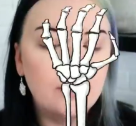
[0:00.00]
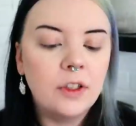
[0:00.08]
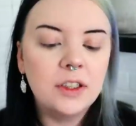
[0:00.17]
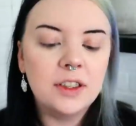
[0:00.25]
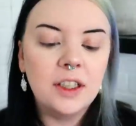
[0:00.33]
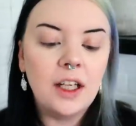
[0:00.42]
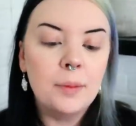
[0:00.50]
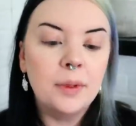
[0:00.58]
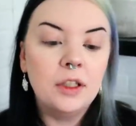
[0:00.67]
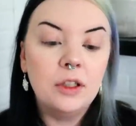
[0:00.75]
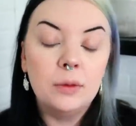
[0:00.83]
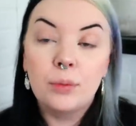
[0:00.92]
Firstly, I'm
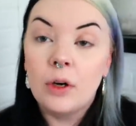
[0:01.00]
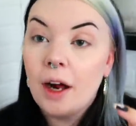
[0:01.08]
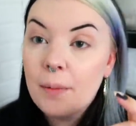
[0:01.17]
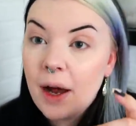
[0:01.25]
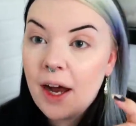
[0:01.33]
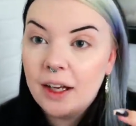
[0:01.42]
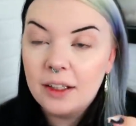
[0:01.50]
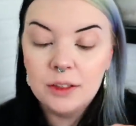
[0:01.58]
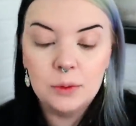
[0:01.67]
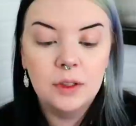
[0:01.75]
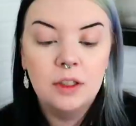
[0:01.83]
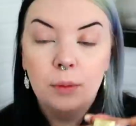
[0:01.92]
gonna prime my
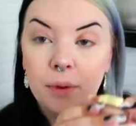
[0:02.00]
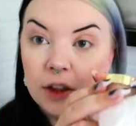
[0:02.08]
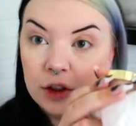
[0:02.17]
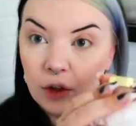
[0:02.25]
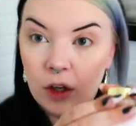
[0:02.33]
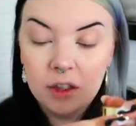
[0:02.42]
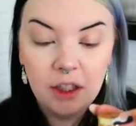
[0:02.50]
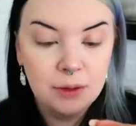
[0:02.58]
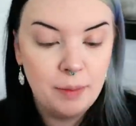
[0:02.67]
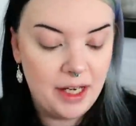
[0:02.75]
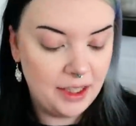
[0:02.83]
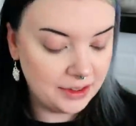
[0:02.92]
eyelids with a little bit of Drawer
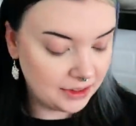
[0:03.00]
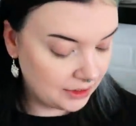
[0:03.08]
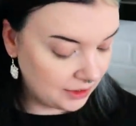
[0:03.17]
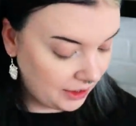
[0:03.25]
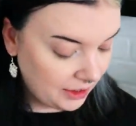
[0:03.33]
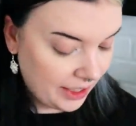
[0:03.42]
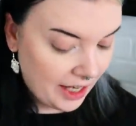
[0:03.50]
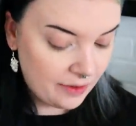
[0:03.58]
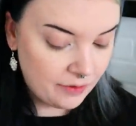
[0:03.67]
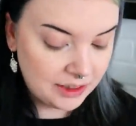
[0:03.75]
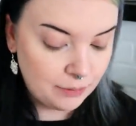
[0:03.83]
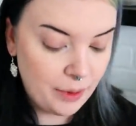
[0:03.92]
Cosmetics Clean
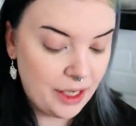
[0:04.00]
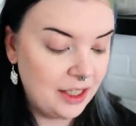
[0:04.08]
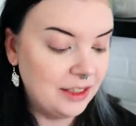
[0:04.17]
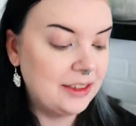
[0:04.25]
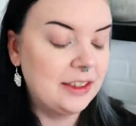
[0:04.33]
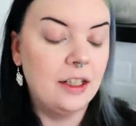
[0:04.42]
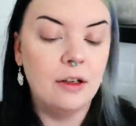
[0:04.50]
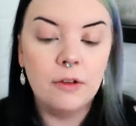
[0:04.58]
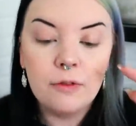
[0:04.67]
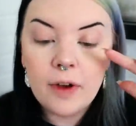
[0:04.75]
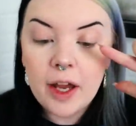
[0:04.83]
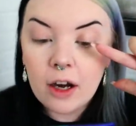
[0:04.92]
Canvas Base and
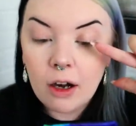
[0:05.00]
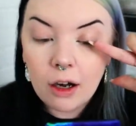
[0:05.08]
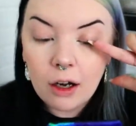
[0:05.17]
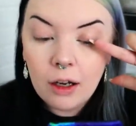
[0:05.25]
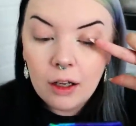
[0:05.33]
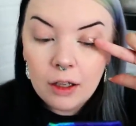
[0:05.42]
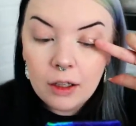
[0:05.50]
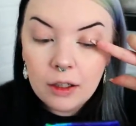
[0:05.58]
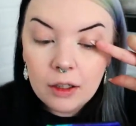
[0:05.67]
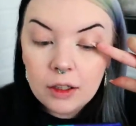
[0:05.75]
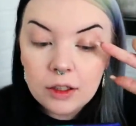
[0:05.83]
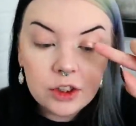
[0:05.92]
Fair,
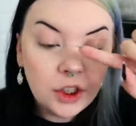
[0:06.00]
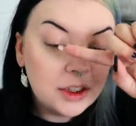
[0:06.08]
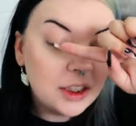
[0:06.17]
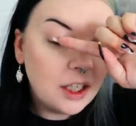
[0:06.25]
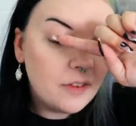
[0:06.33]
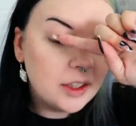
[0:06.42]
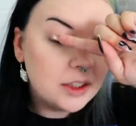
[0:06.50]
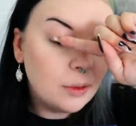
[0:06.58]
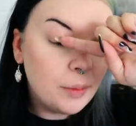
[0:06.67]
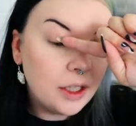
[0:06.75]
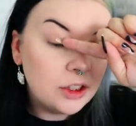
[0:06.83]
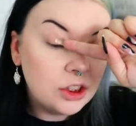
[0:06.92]
just to give us the
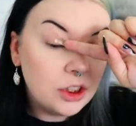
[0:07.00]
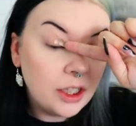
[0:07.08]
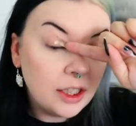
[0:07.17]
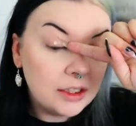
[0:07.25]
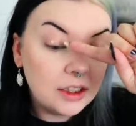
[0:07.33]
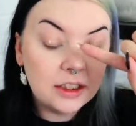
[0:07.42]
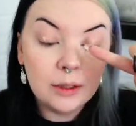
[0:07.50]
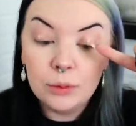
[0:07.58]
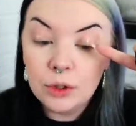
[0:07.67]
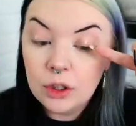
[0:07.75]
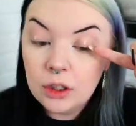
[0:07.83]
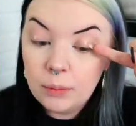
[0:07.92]
best chance of
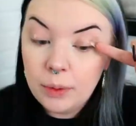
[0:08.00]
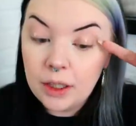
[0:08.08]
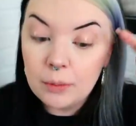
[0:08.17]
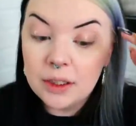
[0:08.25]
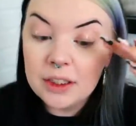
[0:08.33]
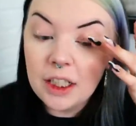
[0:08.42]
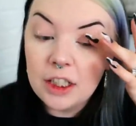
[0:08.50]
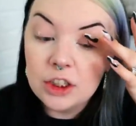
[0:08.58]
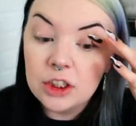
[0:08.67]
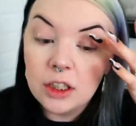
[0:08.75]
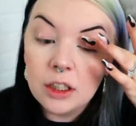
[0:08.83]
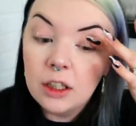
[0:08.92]
some good
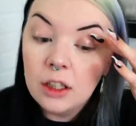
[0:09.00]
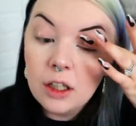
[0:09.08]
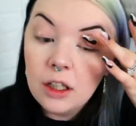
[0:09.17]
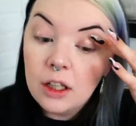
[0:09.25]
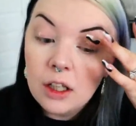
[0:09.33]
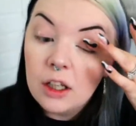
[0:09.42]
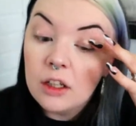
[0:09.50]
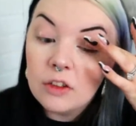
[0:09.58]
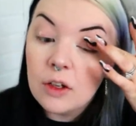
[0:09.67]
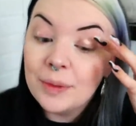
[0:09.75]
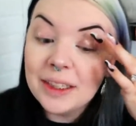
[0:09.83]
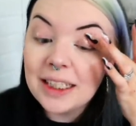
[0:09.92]
pigmentation
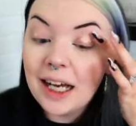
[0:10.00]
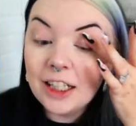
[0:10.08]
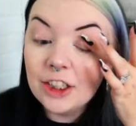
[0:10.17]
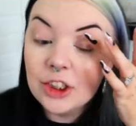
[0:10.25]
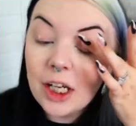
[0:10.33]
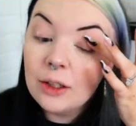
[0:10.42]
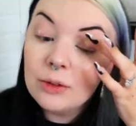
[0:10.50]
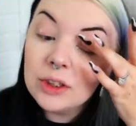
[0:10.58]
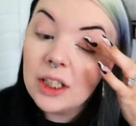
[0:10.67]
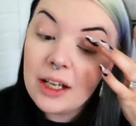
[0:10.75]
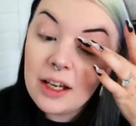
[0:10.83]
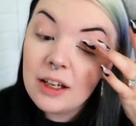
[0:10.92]
from these eyeshadows
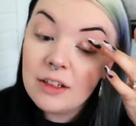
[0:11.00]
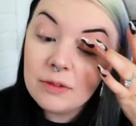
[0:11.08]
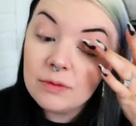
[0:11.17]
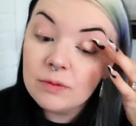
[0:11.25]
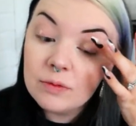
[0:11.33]
today.